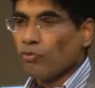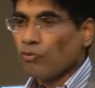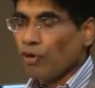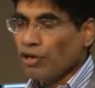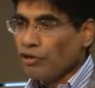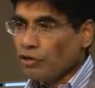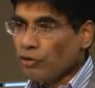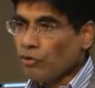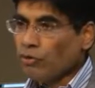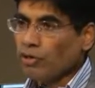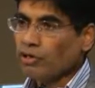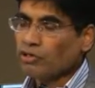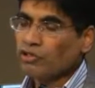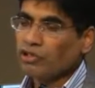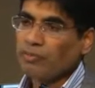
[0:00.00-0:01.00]
When you
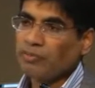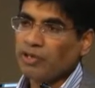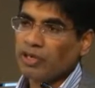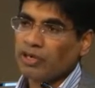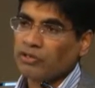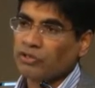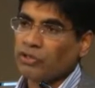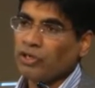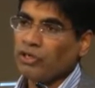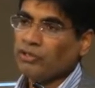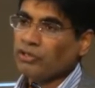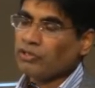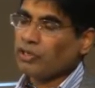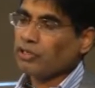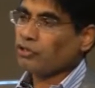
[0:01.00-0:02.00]
accepted
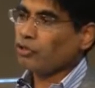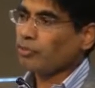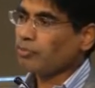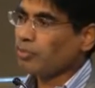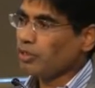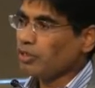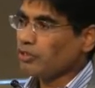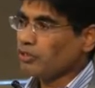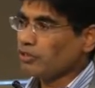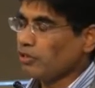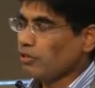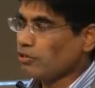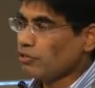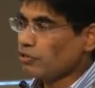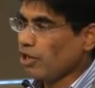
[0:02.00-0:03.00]
Jesus as your
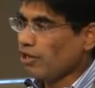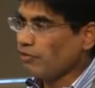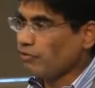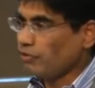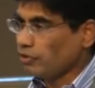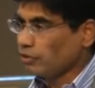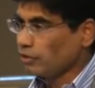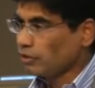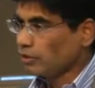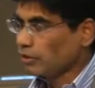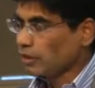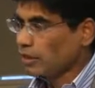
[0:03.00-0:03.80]
personal Savior,